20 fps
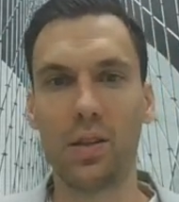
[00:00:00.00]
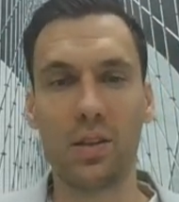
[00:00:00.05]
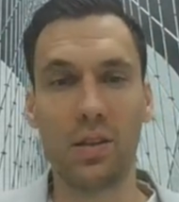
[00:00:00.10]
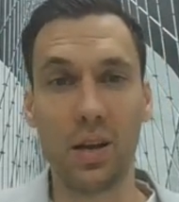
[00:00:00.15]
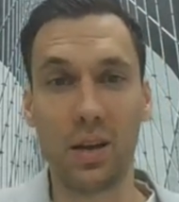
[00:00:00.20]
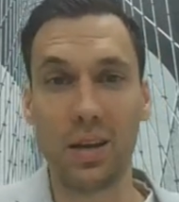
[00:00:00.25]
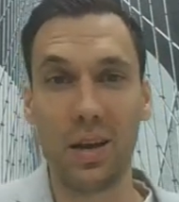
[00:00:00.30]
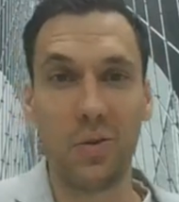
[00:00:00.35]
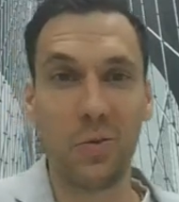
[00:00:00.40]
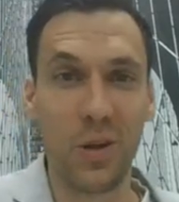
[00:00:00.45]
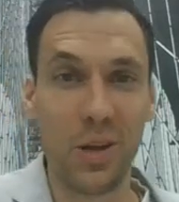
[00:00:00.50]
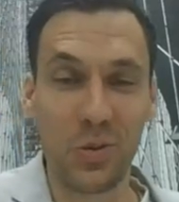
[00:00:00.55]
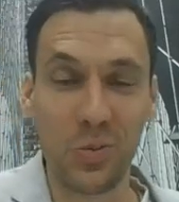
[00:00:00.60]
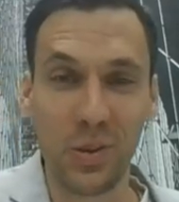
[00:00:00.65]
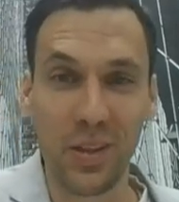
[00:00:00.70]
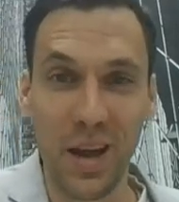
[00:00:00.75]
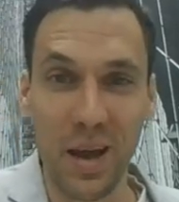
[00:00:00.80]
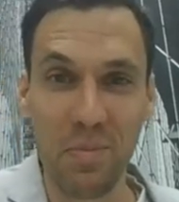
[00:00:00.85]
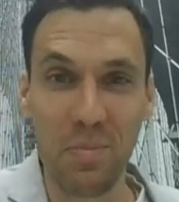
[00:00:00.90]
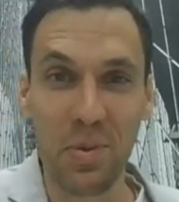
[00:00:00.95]
Again, that's where
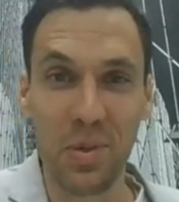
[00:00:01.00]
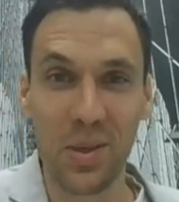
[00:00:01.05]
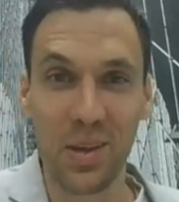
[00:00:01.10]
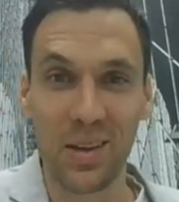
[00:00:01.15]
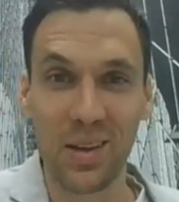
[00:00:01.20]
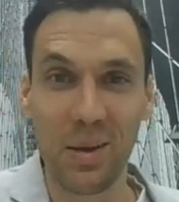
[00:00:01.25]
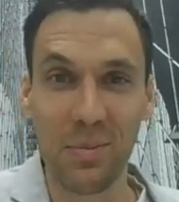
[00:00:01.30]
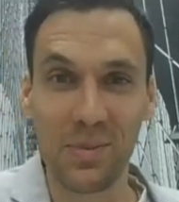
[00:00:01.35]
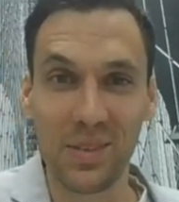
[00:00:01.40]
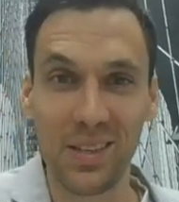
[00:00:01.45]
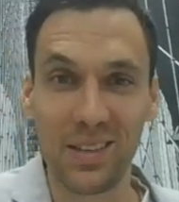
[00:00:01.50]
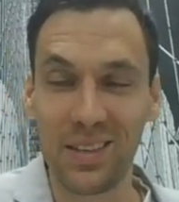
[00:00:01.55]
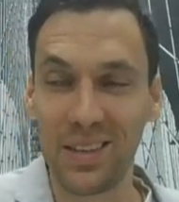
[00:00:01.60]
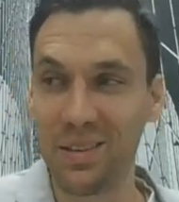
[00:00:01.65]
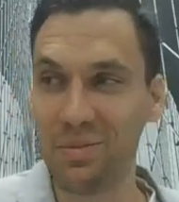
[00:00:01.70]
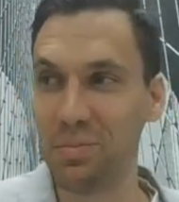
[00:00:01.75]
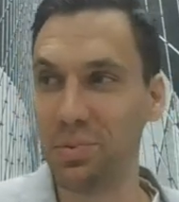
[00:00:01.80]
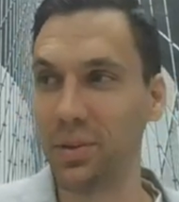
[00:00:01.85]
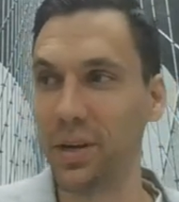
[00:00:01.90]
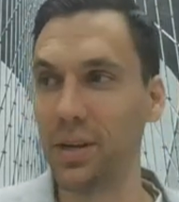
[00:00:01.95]
the empathy comes in
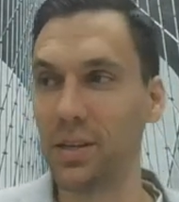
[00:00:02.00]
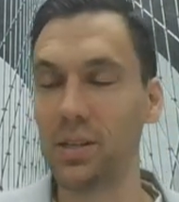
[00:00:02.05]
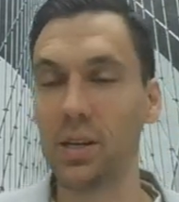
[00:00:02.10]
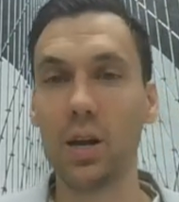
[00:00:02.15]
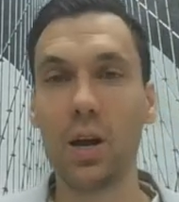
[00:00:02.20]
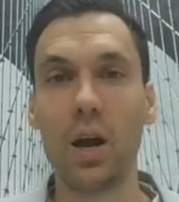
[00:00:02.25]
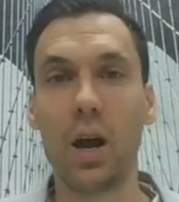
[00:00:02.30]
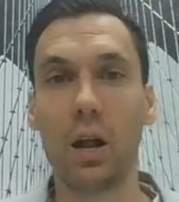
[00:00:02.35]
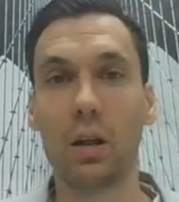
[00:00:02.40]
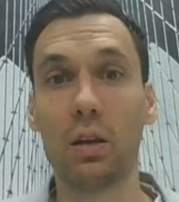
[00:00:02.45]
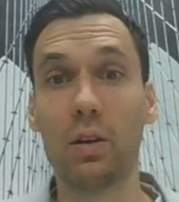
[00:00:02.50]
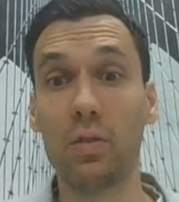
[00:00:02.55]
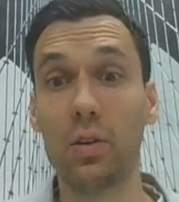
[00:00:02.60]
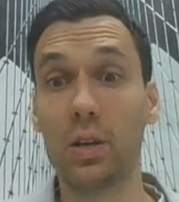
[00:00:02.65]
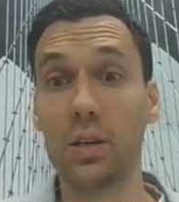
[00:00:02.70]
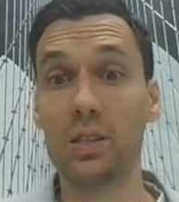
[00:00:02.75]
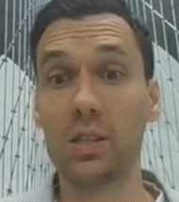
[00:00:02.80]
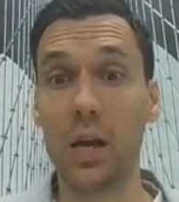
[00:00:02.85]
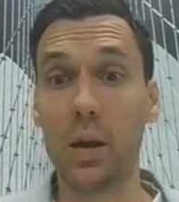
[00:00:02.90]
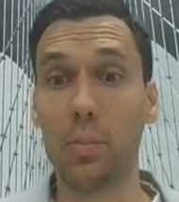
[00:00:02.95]
place. I'll give you an
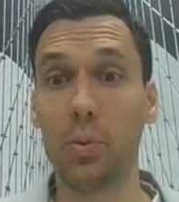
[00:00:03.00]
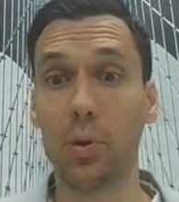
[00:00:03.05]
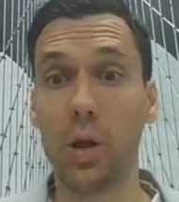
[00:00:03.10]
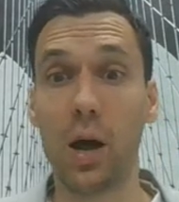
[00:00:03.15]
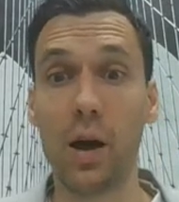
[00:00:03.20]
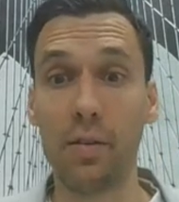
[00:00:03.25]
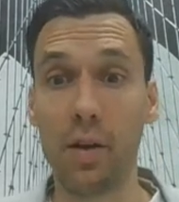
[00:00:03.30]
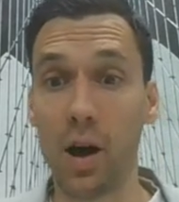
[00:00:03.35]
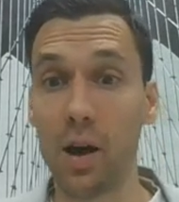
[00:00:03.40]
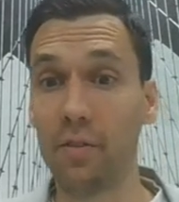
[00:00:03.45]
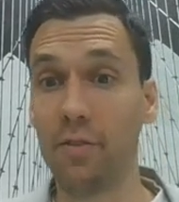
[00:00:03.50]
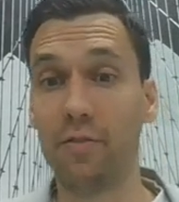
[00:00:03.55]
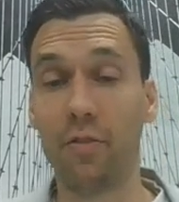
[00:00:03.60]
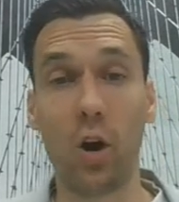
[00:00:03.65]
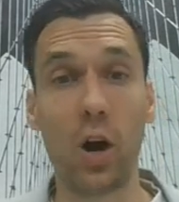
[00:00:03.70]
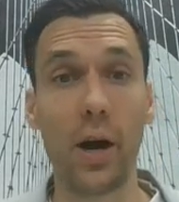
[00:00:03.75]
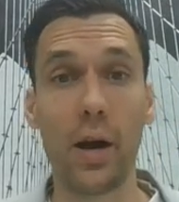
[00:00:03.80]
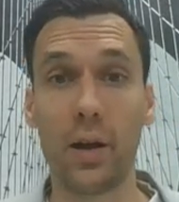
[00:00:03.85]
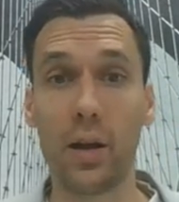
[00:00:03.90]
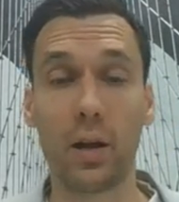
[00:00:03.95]
example. I
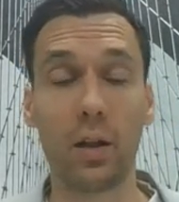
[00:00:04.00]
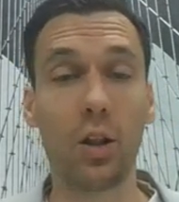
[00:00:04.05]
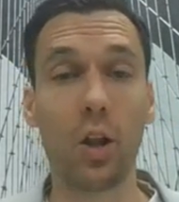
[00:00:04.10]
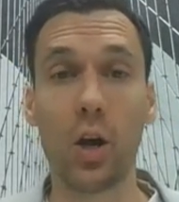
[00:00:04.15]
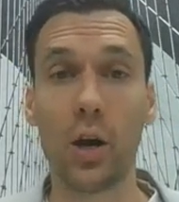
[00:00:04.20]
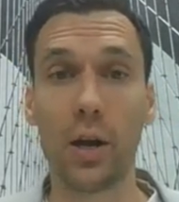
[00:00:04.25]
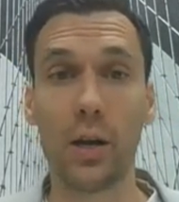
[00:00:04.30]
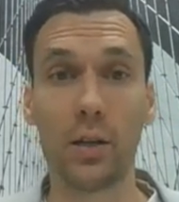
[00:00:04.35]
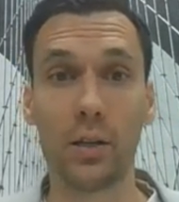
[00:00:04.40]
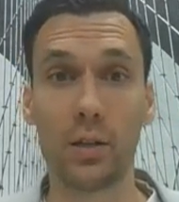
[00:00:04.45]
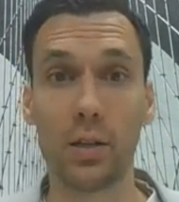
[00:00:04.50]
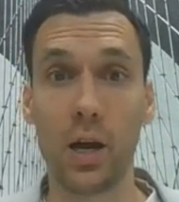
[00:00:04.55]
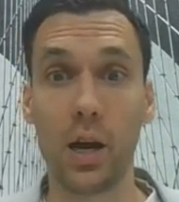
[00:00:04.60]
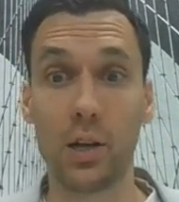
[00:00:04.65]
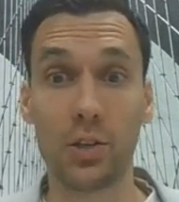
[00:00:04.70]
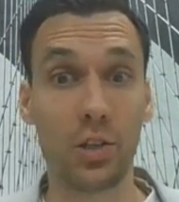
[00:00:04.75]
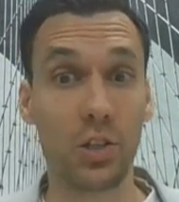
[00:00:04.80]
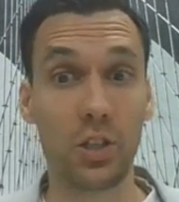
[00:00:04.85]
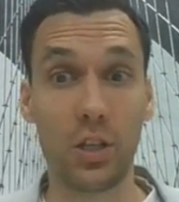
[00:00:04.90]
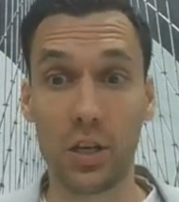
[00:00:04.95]
fired a client
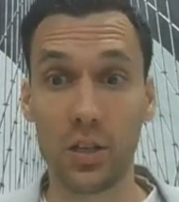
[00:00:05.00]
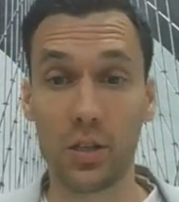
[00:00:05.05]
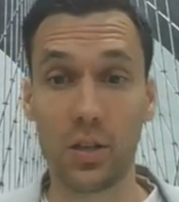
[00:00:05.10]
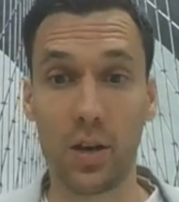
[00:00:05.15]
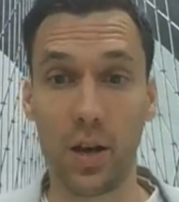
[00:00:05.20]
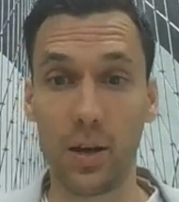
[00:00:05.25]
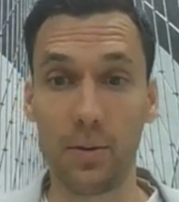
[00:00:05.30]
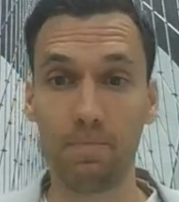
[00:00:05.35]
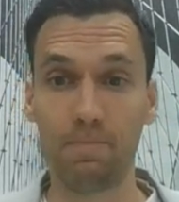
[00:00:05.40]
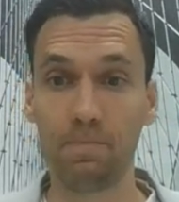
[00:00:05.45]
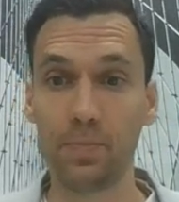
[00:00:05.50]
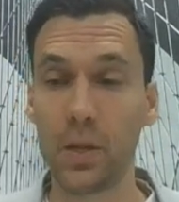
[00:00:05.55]
just yesterday.